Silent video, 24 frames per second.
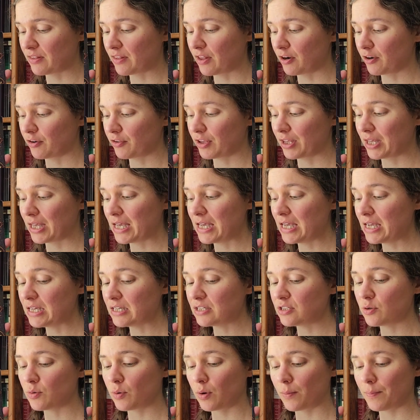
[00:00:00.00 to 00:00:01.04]
that are the key
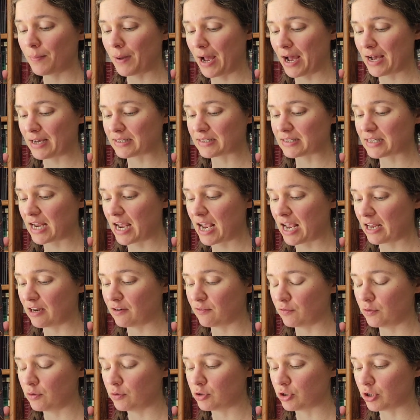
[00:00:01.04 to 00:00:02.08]
to her past
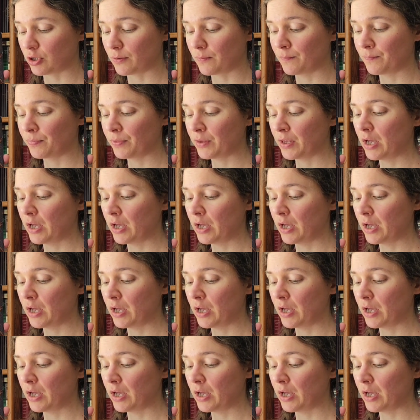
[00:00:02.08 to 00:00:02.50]
and future.